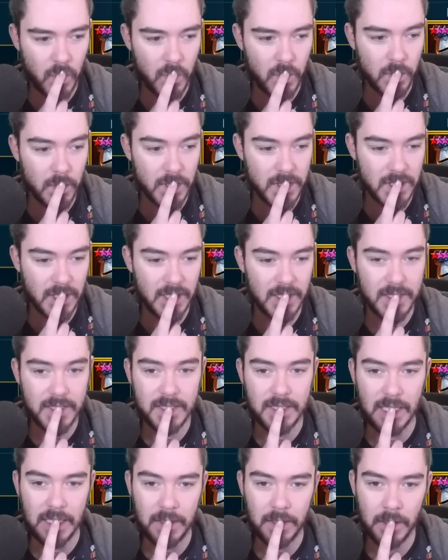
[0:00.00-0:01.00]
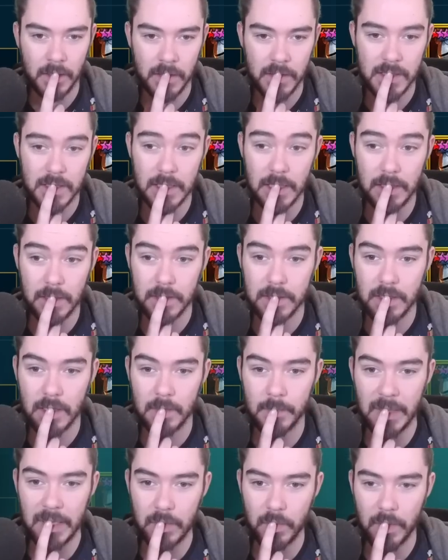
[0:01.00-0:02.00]
let's say a Seeker. Seeker's
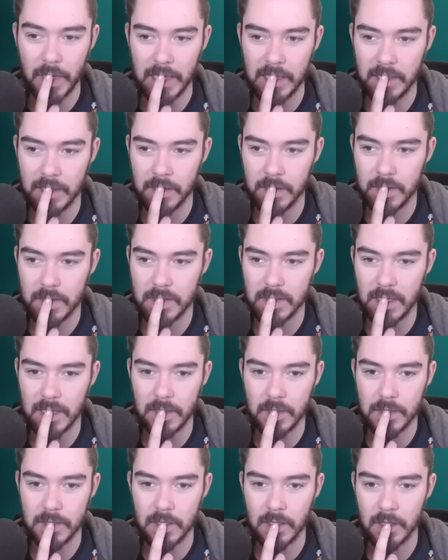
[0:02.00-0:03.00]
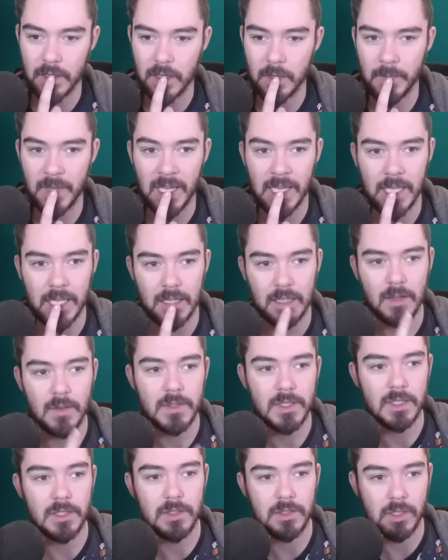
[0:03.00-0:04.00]
going to be great here. Seeker's going to come in. He
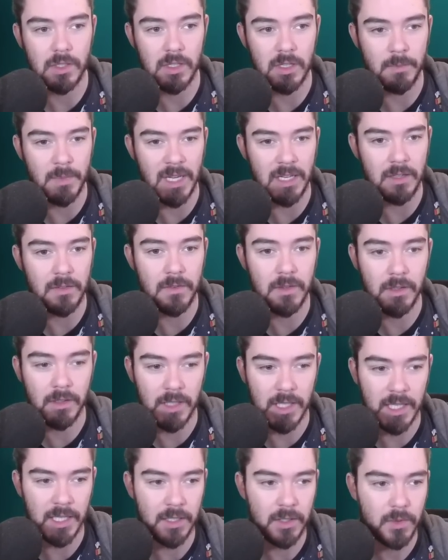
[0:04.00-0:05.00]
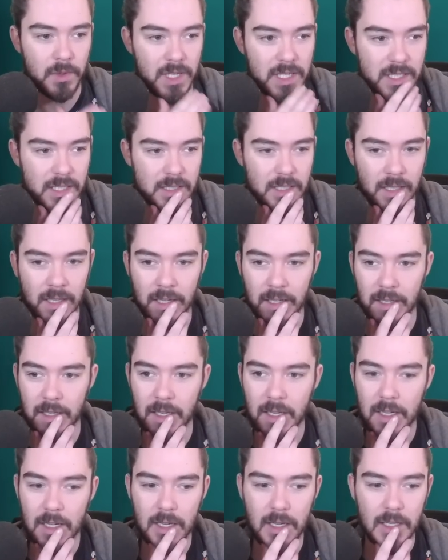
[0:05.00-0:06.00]
gives us Turn Meter Fill, increase attack.
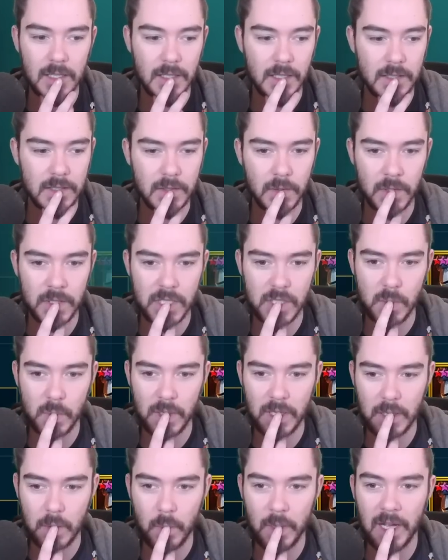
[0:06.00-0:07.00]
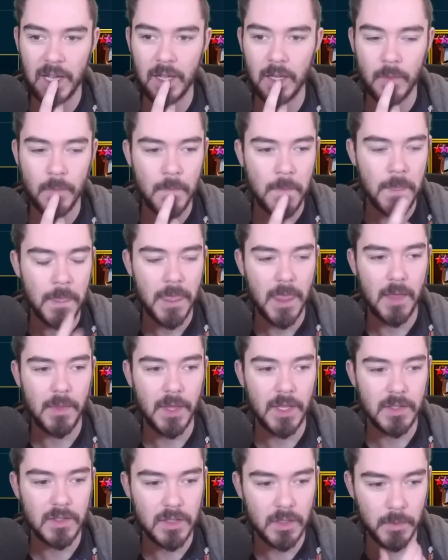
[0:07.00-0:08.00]
That's going to work well. And
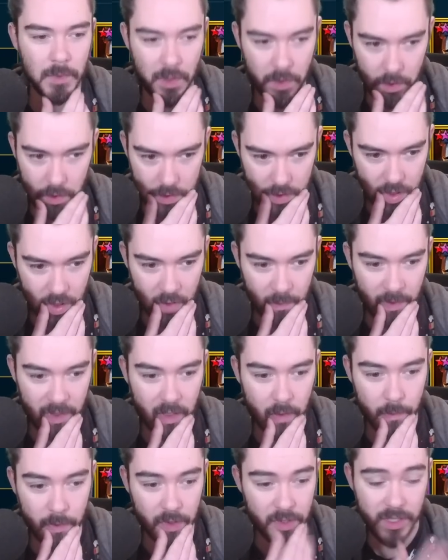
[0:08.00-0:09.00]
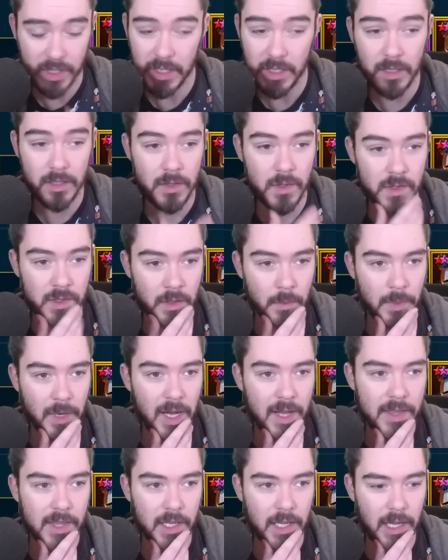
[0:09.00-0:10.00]
then some other turn meter booster. You could use an
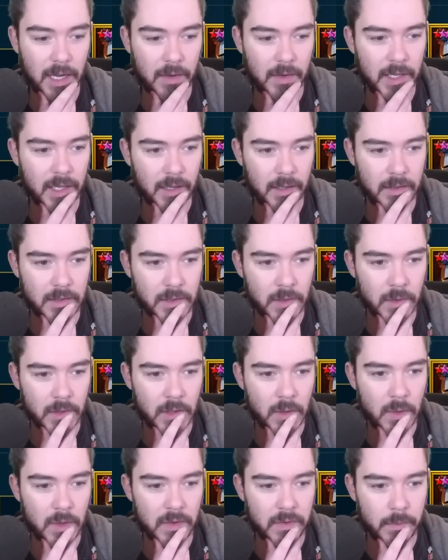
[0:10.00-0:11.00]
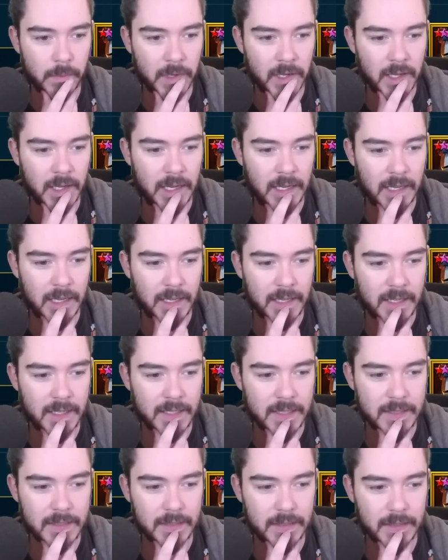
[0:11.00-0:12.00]
apothecary. I don't know if mine
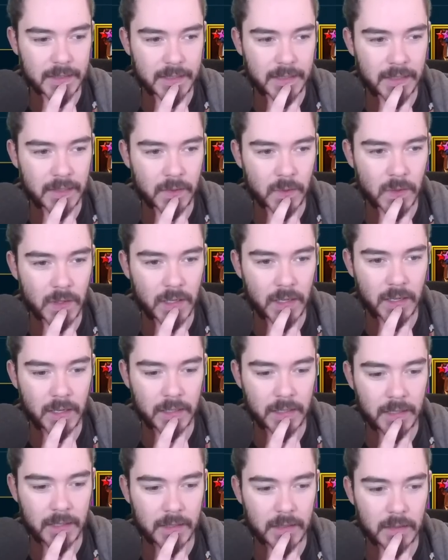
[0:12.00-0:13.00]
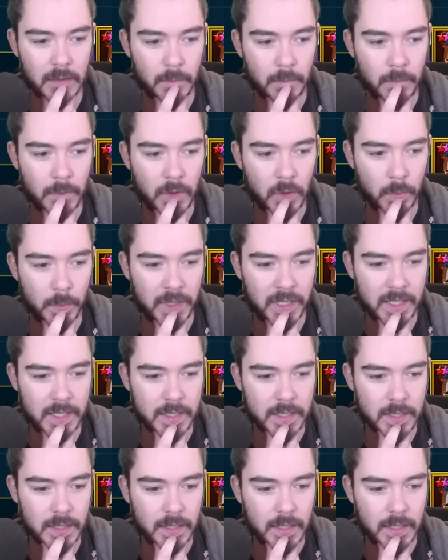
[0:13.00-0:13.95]
has gear on at the moment